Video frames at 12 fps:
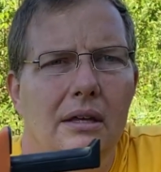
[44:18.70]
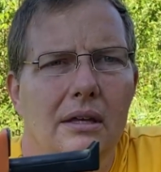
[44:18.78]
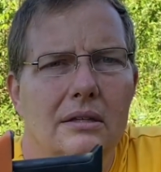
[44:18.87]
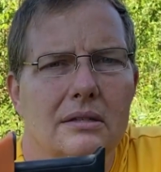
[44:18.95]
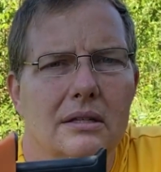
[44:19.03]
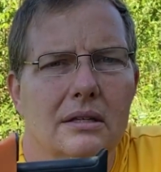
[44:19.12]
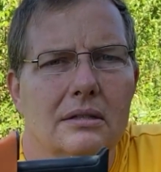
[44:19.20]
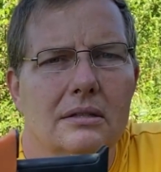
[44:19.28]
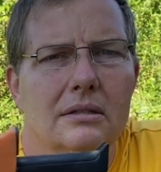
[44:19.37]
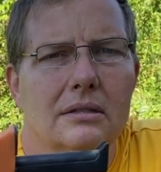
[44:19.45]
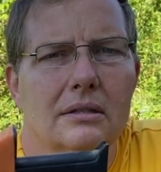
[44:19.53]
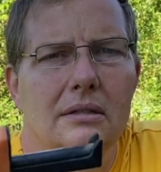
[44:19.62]
is
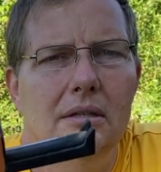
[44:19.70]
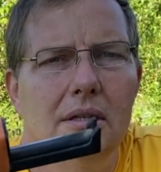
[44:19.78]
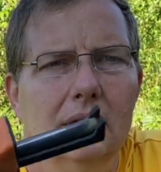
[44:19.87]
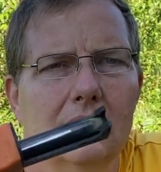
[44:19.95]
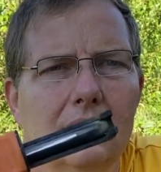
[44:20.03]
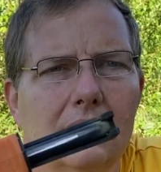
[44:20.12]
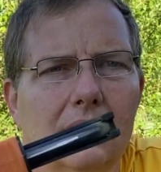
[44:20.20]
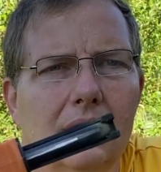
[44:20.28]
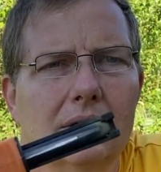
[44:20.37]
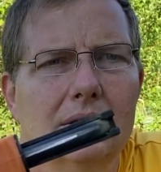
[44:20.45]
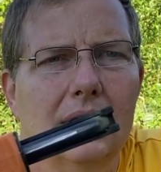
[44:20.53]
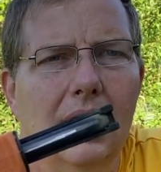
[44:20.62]
this.
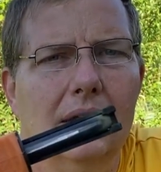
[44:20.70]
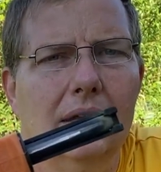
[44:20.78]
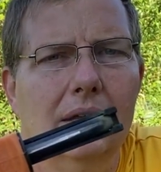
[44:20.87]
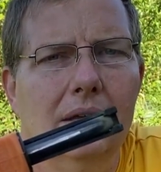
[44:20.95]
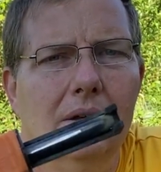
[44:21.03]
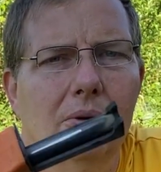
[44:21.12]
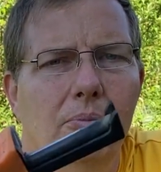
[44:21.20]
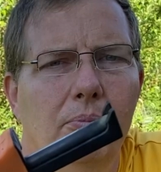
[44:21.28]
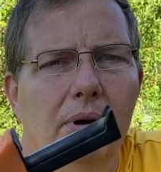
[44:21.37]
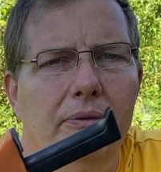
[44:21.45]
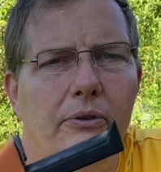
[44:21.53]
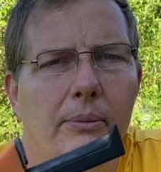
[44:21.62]
It's tiny,
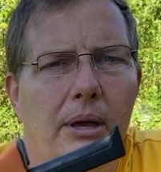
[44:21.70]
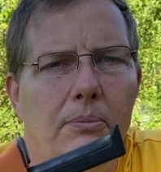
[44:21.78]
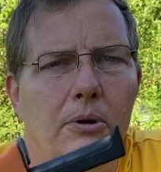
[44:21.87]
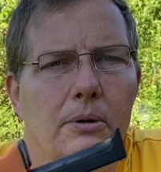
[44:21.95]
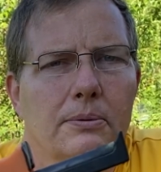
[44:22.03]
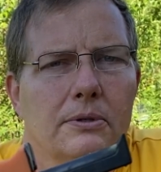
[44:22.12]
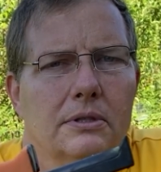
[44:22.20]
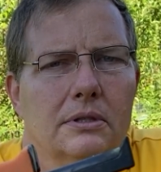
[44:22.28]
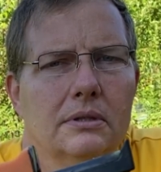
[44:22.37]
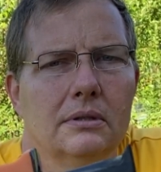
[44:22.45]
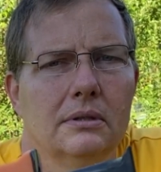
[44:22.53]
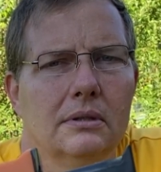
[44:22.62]
but for my
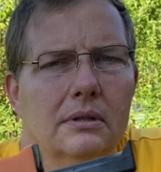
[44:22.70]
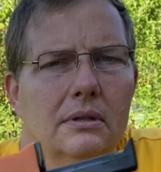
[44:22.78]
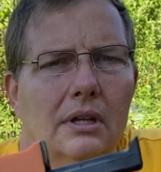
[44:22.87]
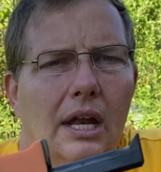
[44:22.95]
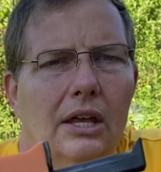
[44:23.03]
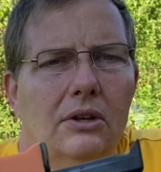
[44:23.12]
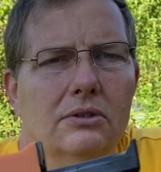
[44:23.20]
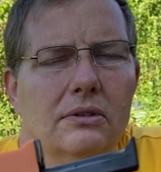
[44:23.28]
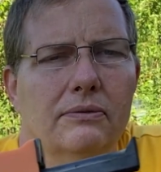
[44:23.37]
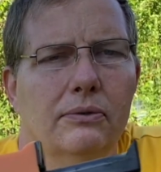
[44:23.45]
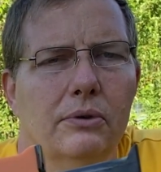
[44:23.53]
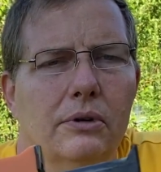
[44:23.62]
purpose that I use
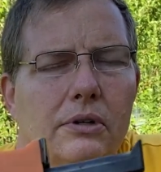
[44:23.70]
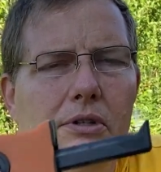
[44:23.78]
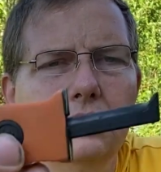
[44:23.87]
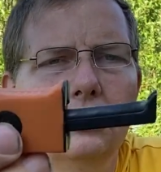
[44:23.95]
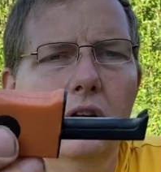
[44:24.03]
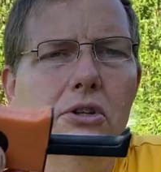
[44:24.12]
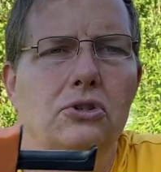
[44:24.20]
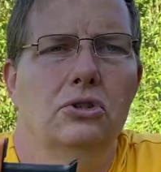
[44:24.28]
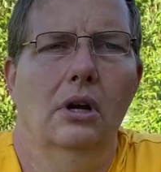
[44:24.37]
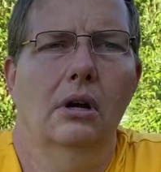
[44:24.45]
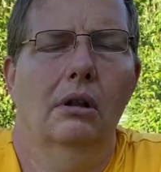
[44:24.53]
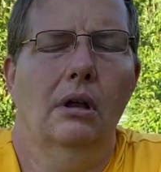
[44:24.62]
it for, to start the
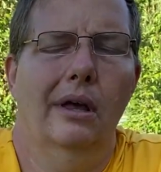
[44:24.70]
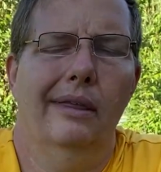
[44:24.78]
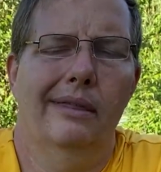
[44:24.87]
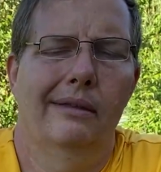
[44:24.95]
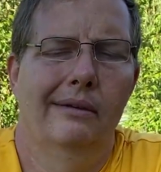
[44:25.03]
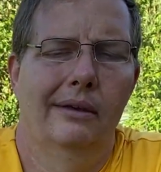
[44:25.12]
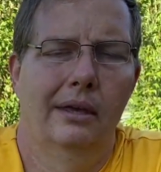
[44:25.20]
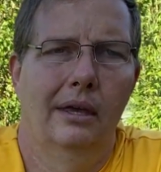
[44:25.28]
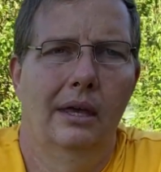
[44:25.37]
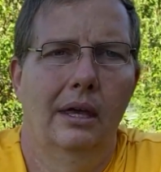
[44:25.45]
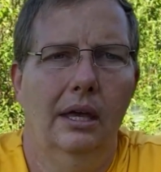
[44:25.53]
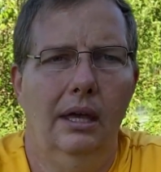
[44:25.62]
char cloth,
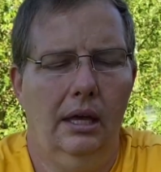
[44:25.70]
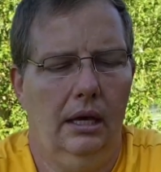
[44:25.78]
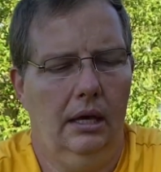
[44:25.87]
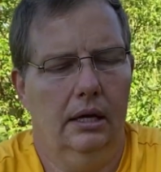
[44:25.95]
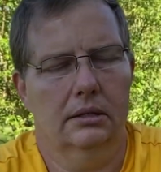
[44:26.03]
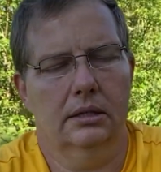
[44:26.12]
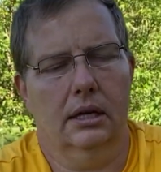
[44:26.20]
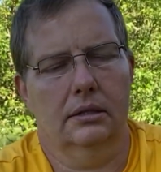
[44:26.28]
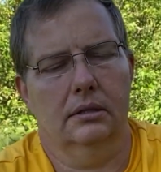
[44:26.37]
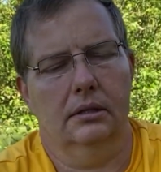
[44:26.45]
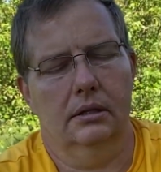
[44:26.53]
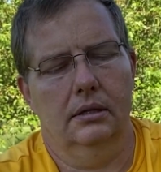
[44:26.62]
it's
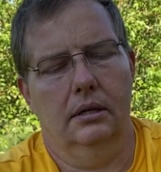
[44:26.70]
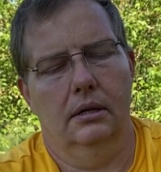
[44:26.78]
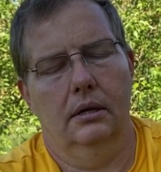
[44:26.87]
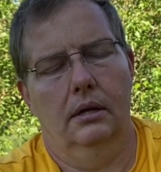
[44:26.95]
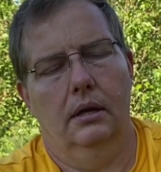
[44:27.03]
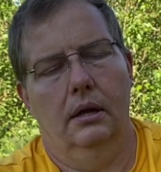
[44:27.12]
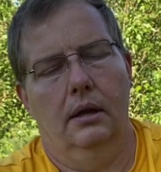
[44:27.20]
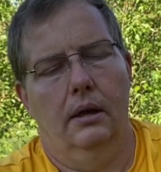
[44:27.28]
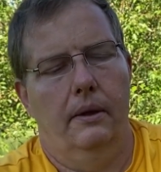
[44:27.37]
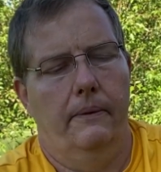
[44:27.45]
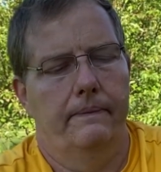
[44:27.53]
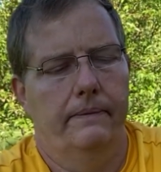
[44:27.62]
excellent.
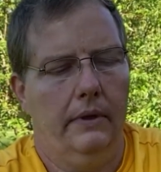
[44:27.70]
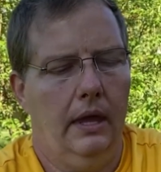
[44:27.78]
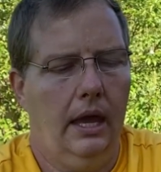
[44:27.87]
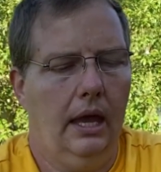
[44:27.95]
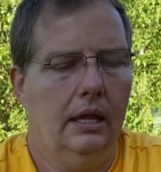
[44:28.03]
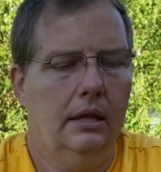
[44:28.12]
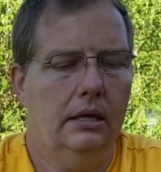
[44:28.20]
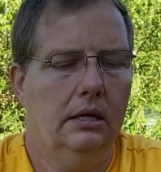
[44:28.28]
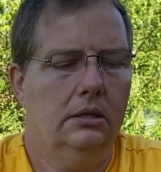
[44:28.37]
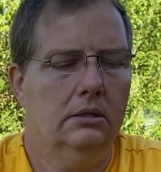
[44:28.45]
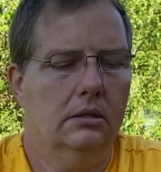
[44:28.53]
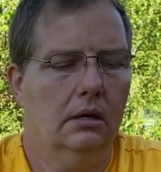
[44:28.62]
And
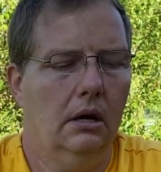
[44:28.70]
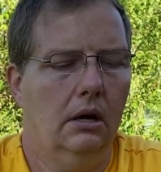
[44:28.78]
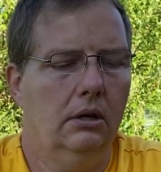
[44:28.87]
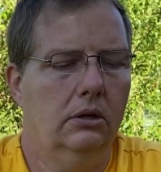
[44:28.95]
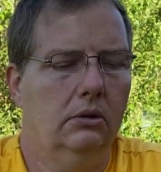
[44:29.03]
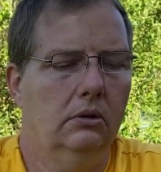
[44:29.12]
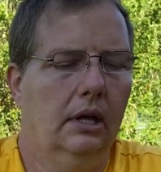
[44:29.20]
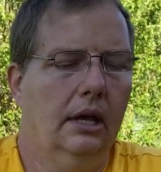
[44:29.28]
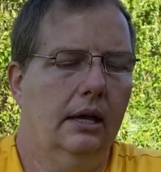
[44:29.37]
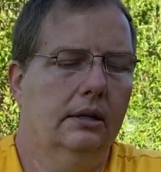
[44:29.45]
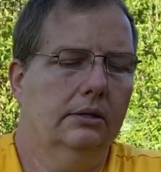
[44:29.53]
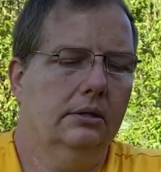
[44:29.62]
these are
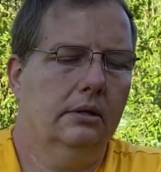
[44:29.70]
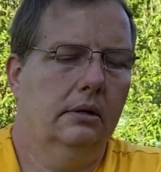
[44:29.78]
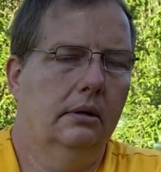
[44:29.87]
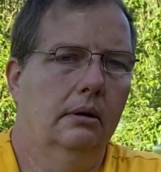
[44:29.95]
utilized